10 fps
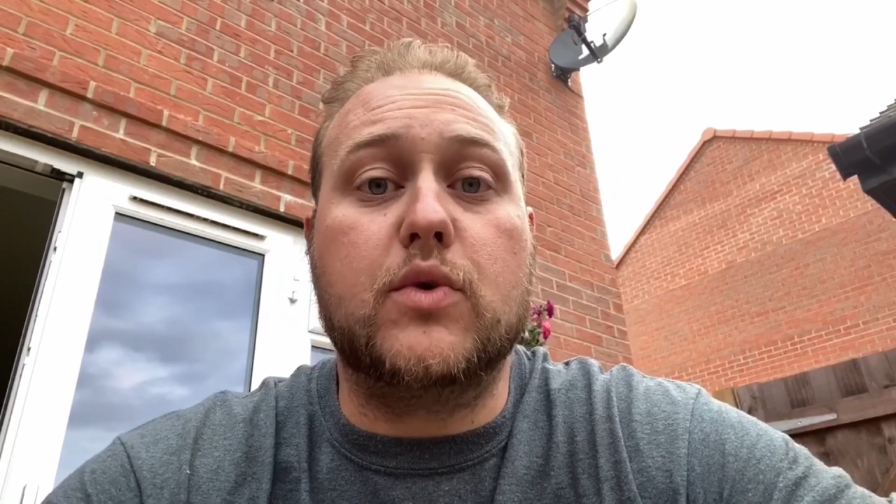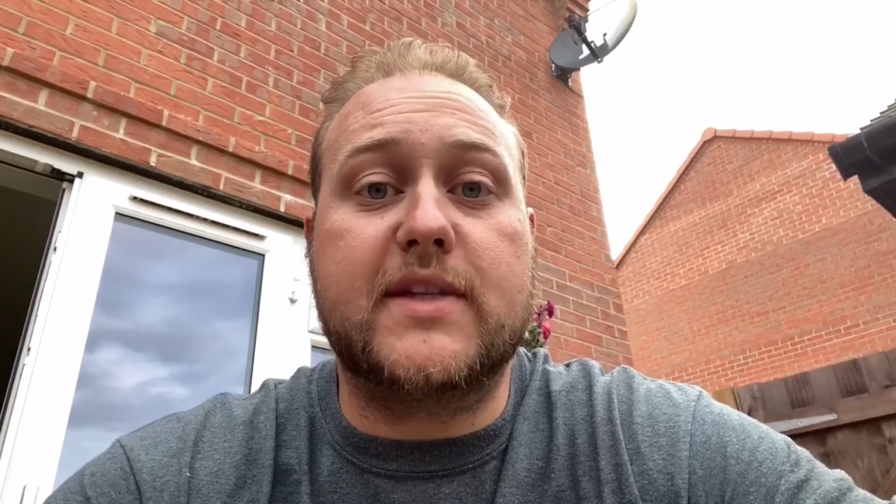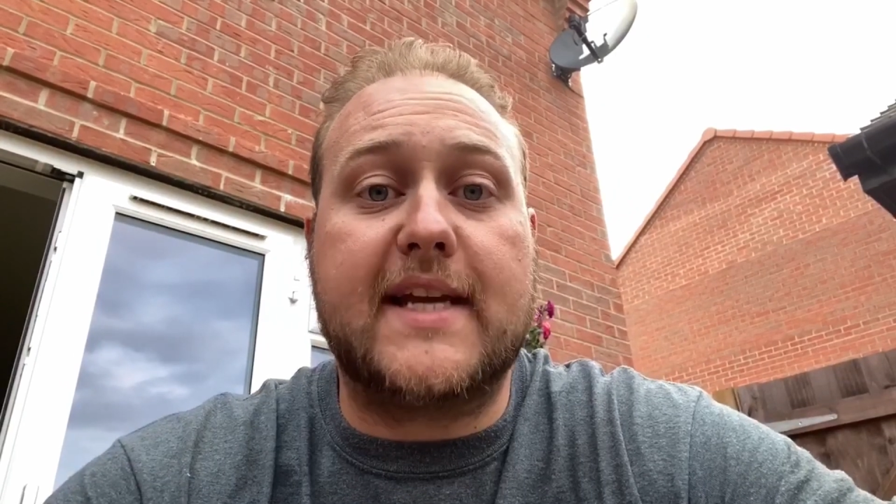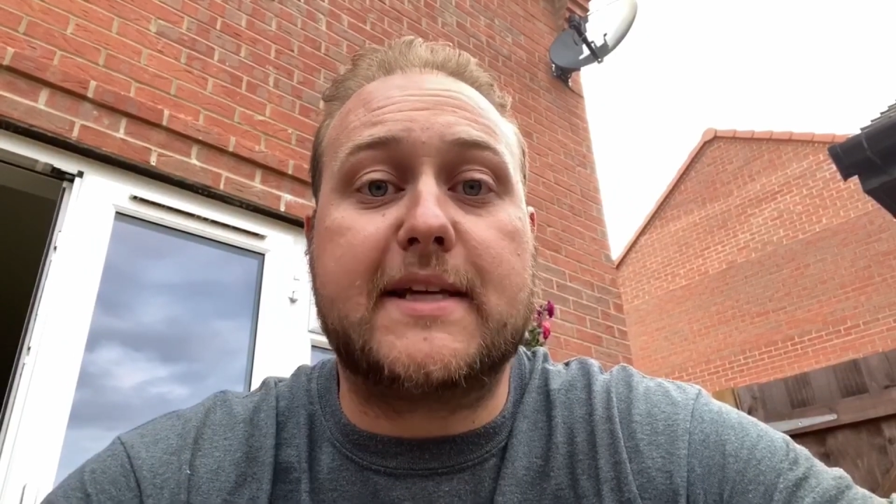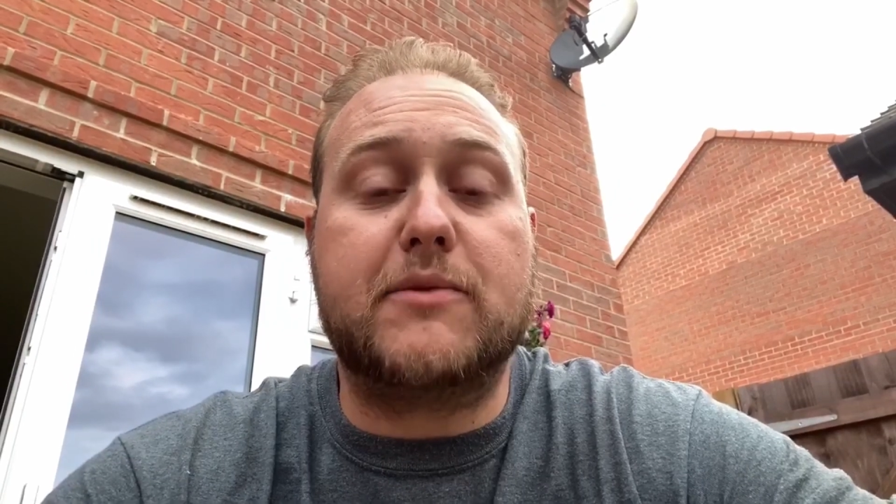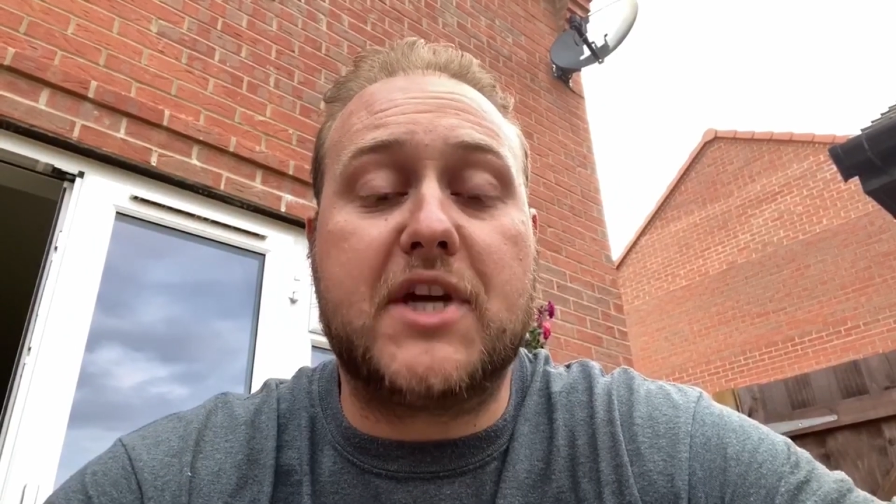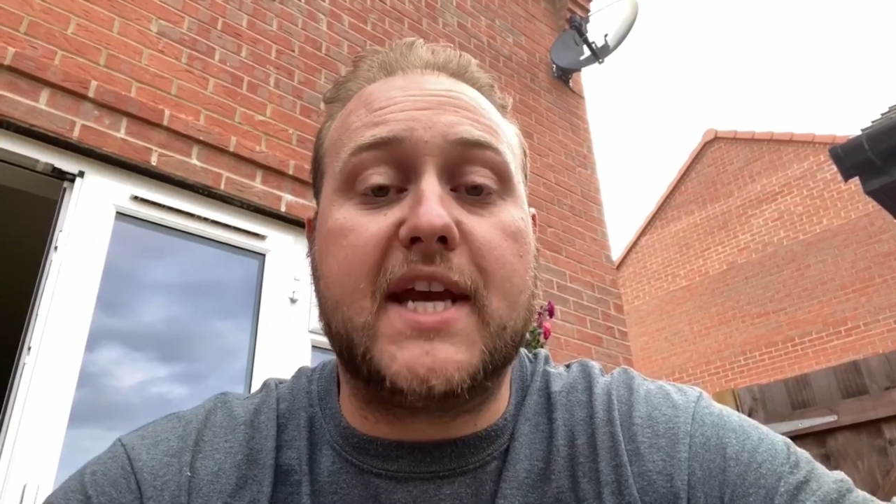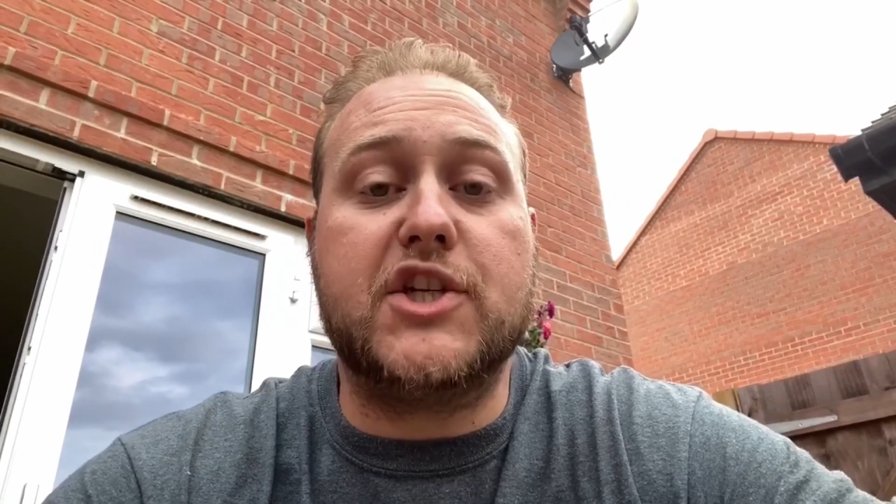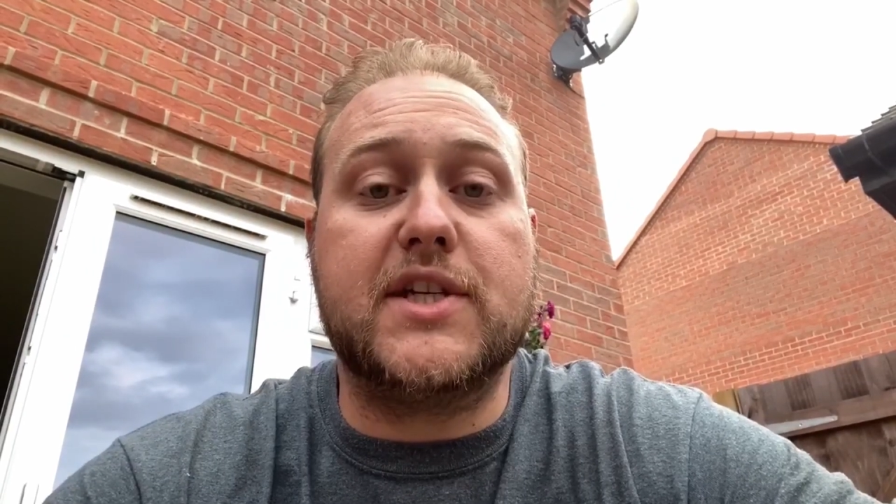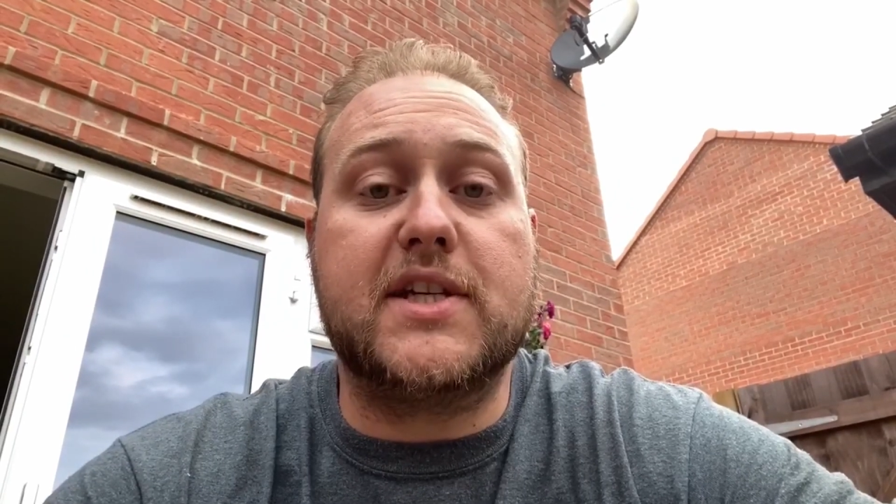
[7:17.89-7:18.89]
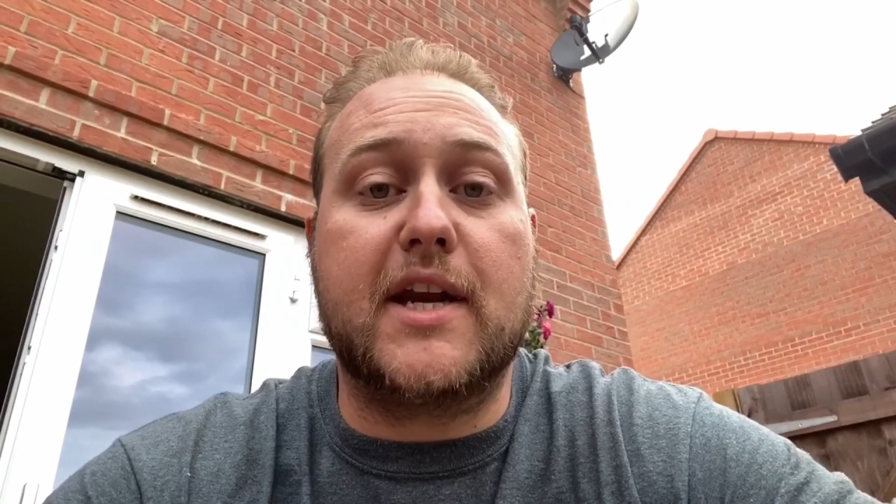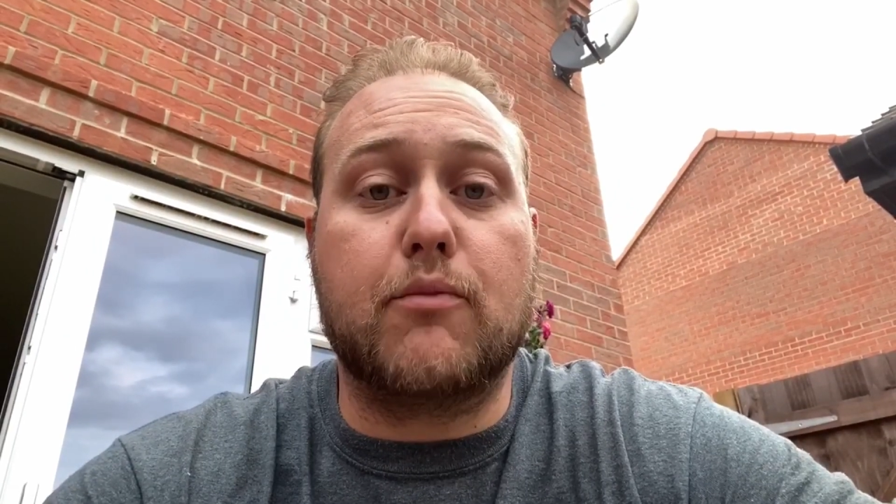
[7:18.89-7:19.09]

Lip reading: setup changes and